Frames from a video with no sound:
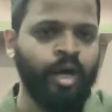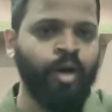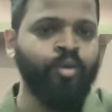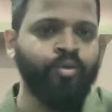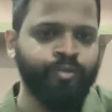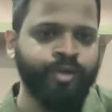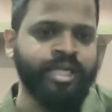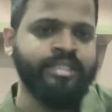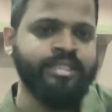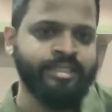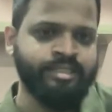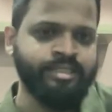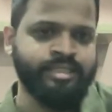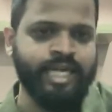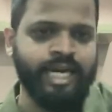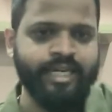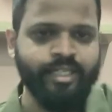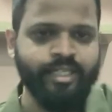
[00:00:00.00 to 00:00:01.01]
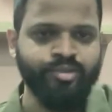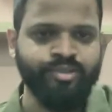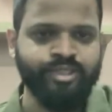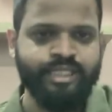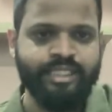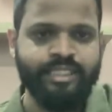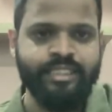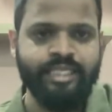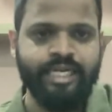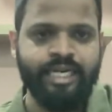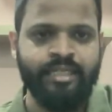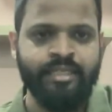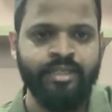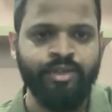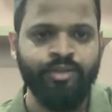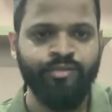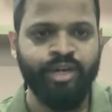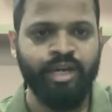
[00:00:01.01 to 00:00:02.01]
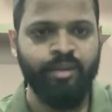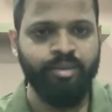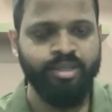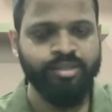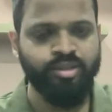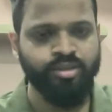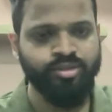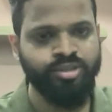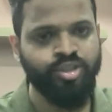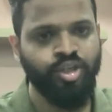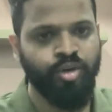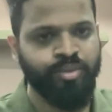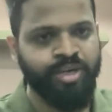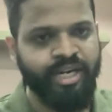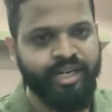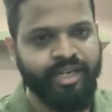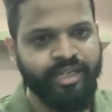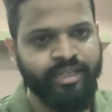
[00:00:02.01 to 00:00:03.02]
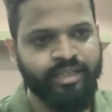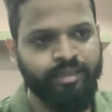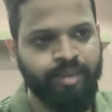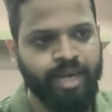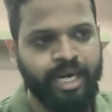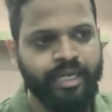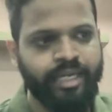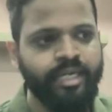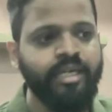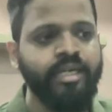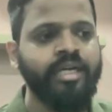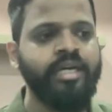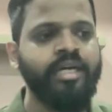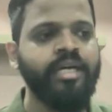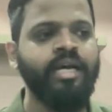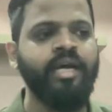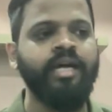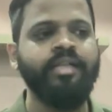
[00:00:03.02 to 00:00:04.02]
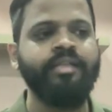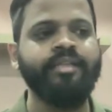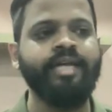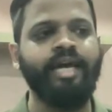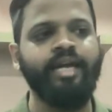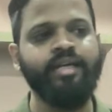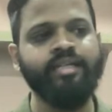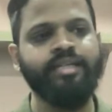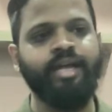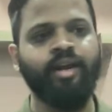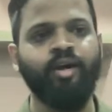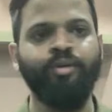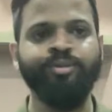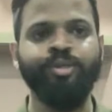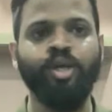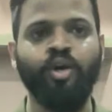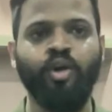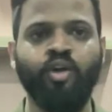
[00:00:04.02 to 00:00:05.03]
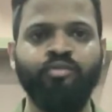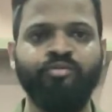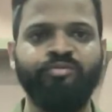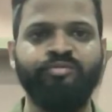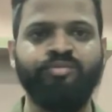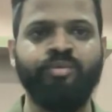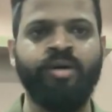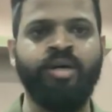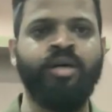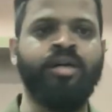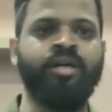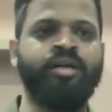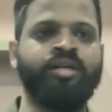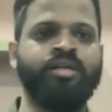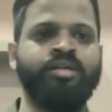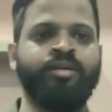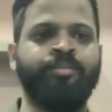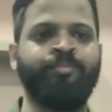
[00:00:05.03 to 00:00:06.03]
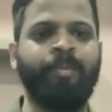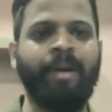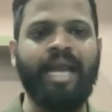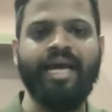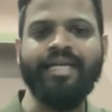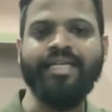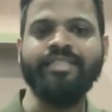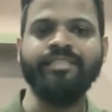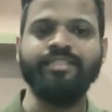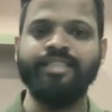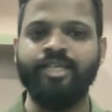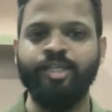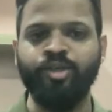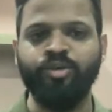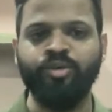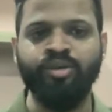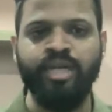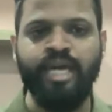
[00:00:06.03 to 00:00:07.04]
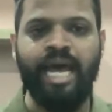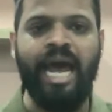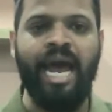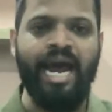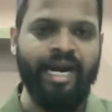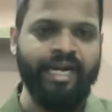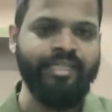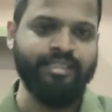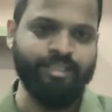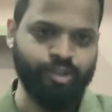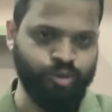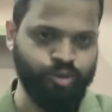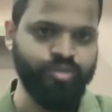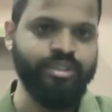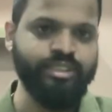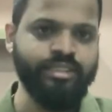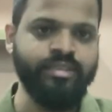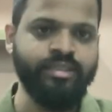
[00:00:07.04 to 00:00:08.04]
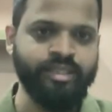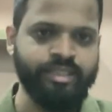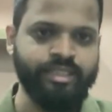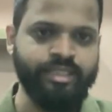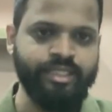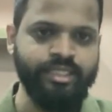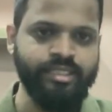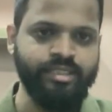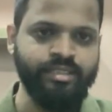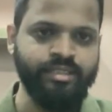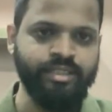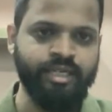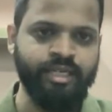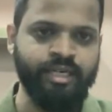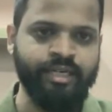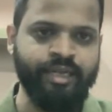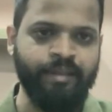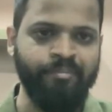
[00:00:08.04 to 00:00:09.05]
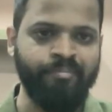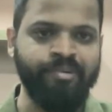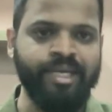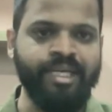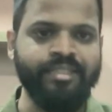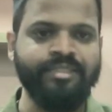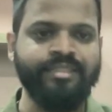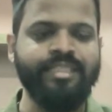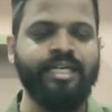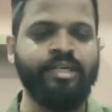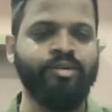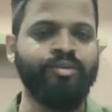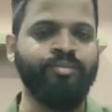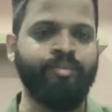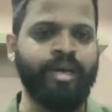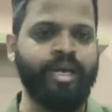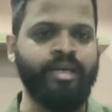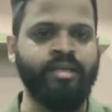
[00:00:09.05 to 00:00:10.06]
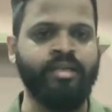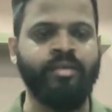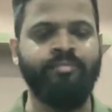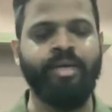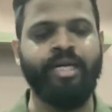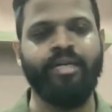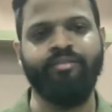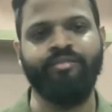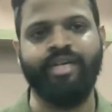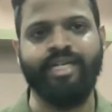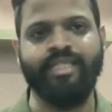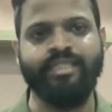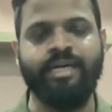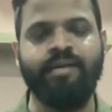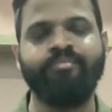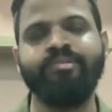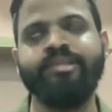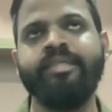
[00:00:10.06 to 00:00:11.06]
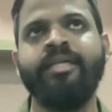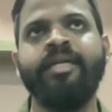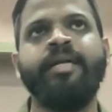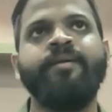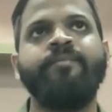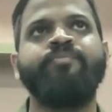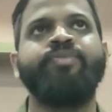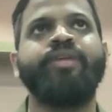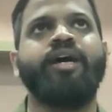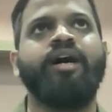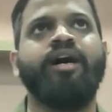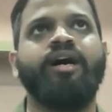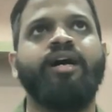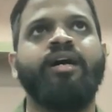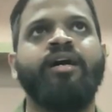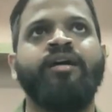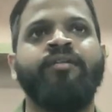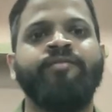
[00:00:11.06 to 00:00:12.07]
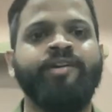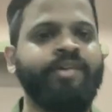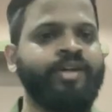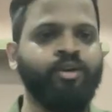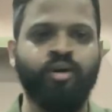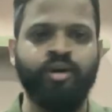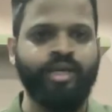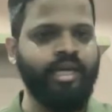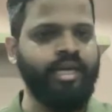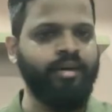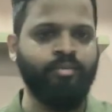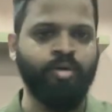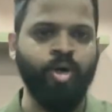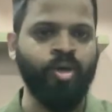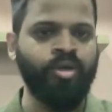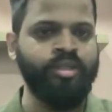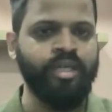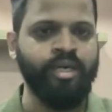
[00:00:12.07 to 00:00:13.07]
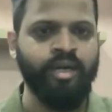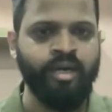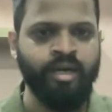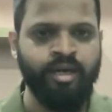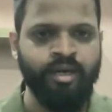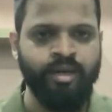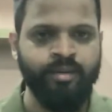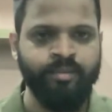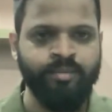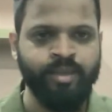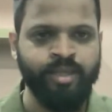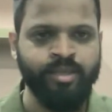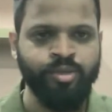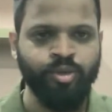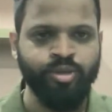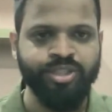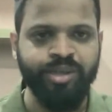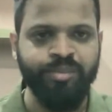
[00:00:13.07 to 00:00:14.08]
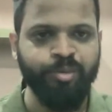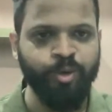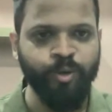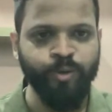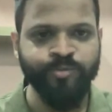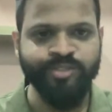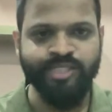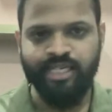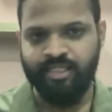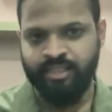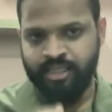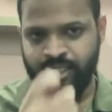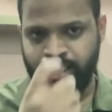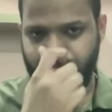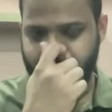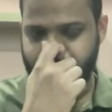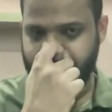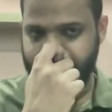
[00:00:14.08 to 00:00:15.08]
now we are starting to see that Framer is also dominating the market. Then there are also a lot of plugins that you could add into these templates that could make it better. For example, we were talking about social proofs and